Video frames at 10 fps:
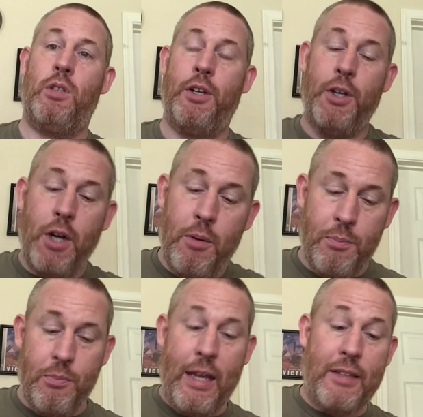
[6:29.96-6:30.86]
There you
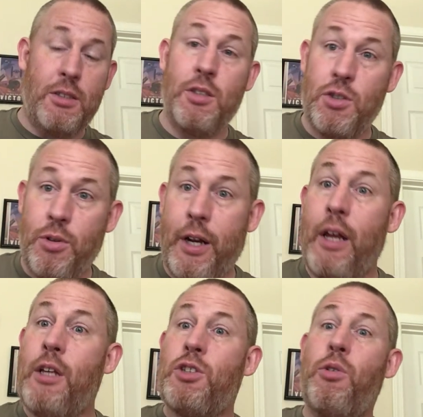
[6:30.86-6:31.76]
go. That's the story.
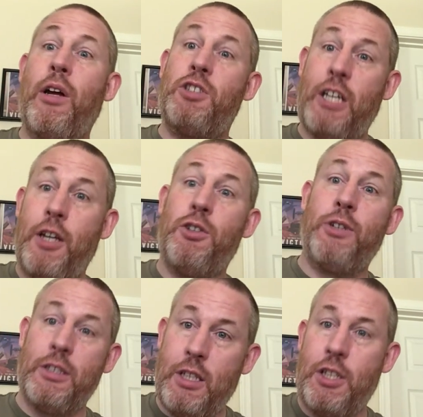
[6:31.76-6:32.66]
So now check your
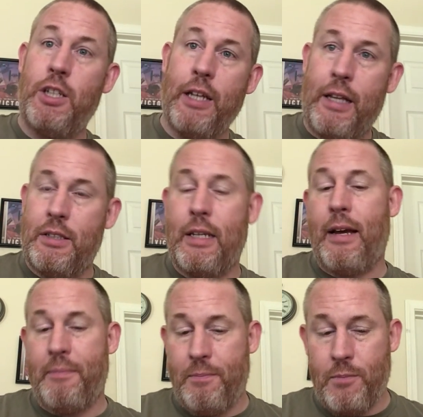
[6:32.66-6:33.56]
translation against
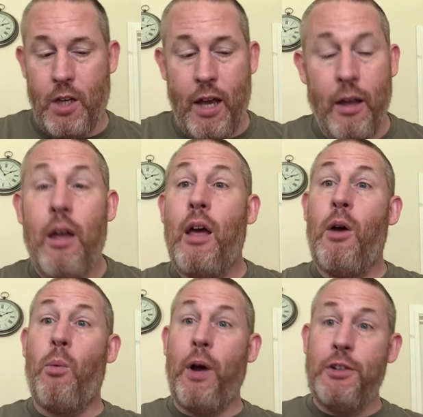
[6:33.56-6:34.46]
that. Okay.
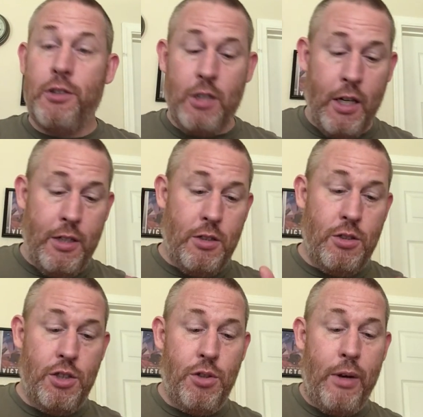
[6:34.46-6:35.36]
When you're
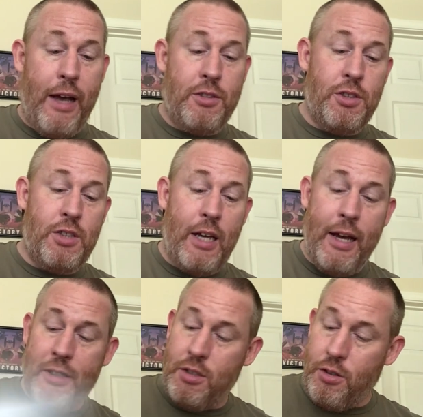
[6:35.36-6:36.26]
done, do
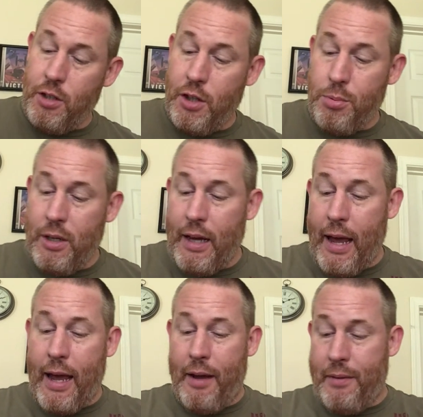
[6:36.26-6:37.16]
exercise
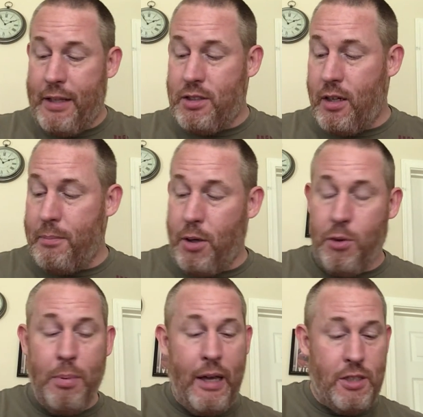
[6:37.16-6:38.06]
33A. It's on
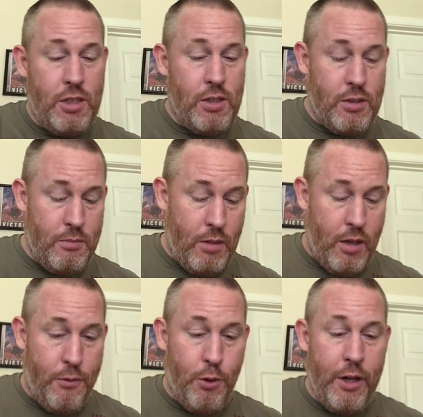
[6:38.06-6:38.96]
both pages,
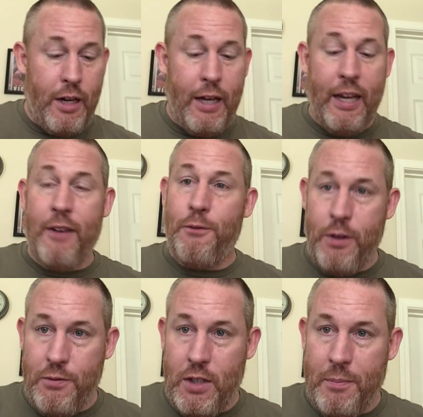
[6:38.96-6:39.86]
49 and
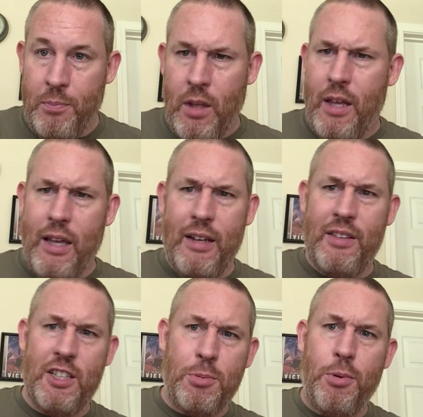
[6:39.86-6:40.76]
50. And
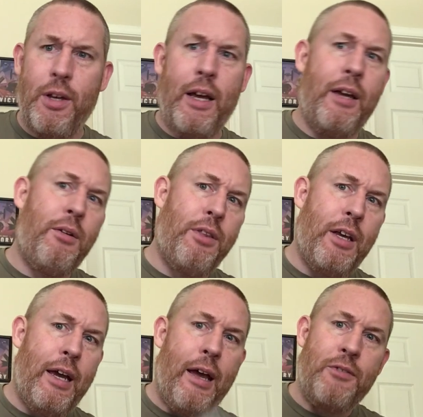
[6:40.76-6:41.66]
at this point, I don't
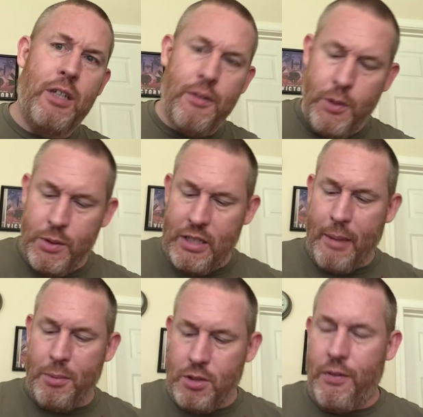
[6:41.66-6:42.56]
think I have to give you
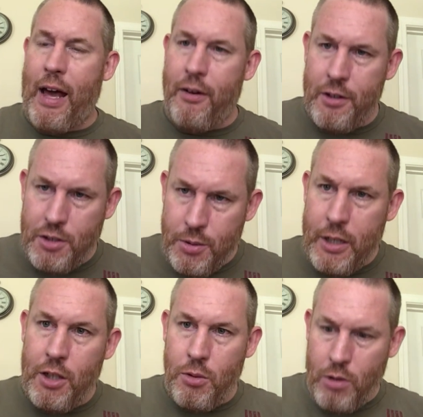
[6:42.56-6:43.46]
examples of how to do
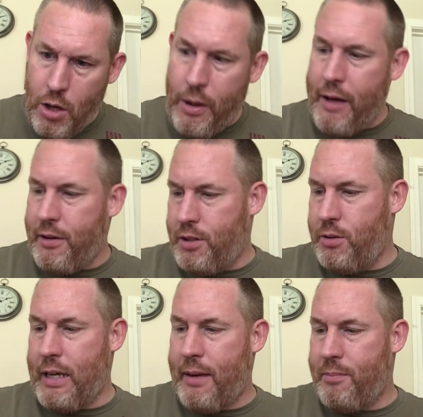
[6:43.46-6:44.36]
it. You know how to
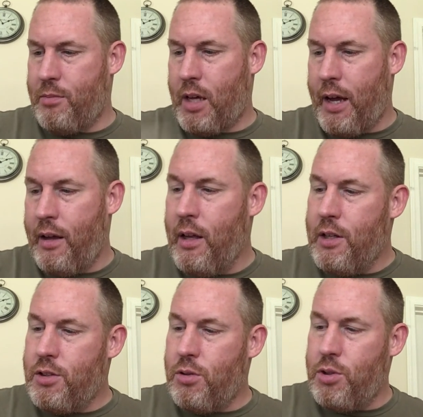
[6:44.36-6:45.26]
do that. Okay?
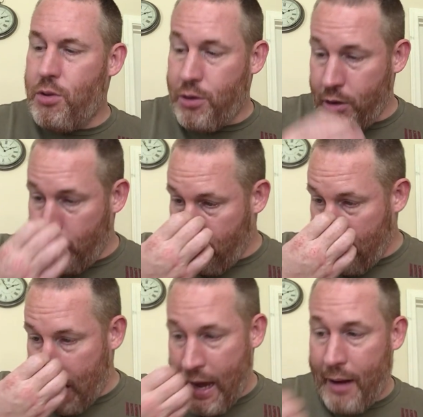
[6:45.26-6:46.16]
So do
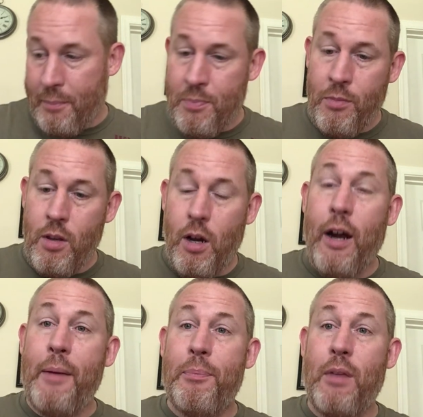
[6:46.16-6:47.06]
33A.
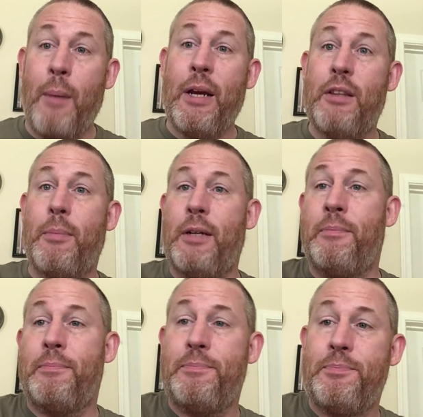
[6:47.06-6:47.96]
All right? I'm going to hit the
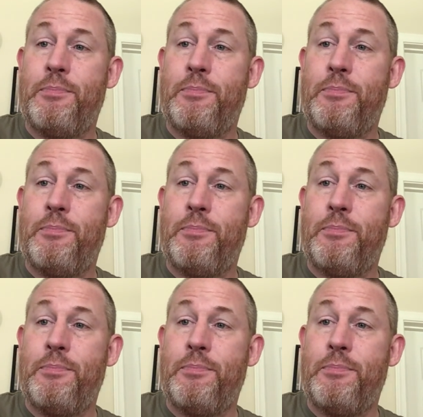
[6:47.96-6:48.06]
button.